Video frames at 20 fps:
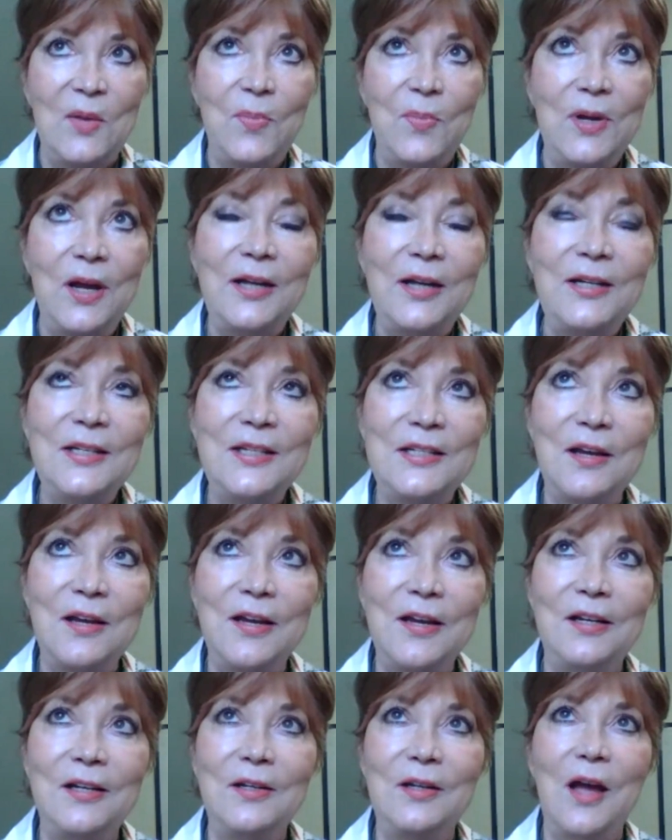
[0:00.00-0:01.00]
But I
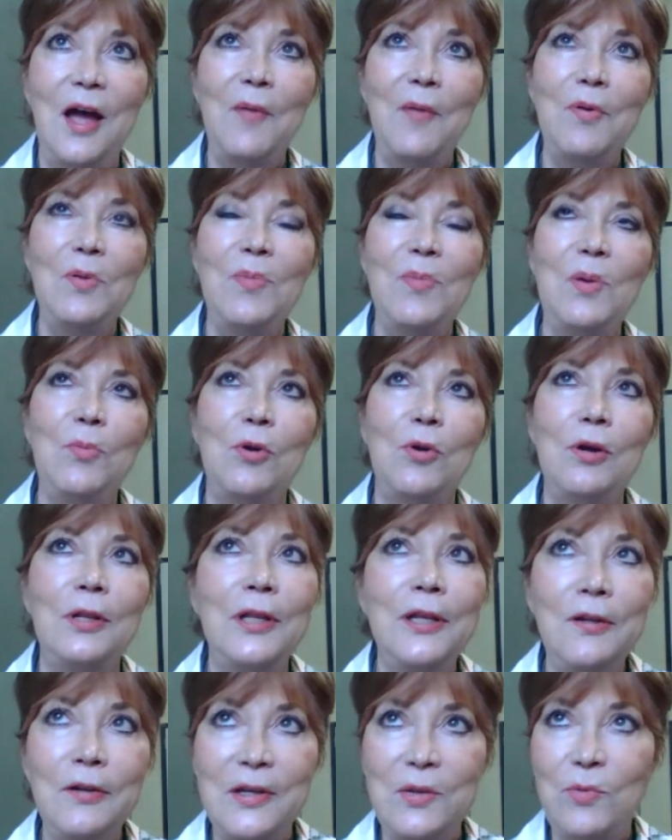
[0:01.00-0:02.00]
decided, I remember
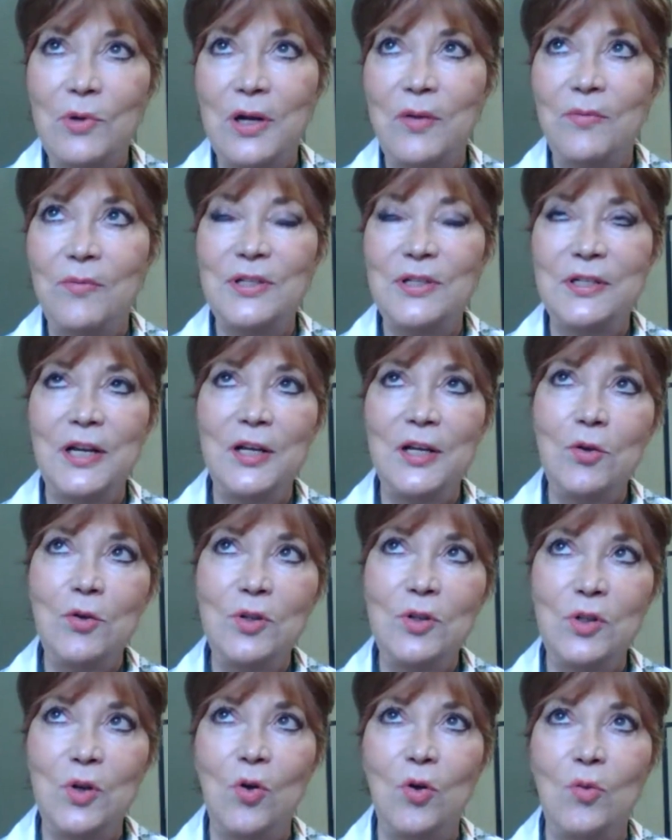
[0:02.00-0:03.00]
clearly when I was 10
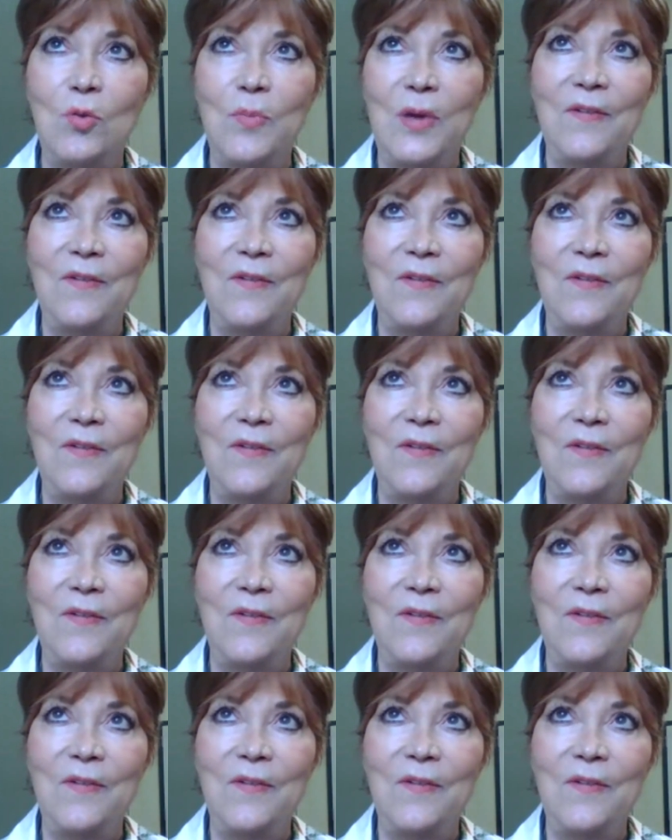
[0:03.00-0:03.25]
years old,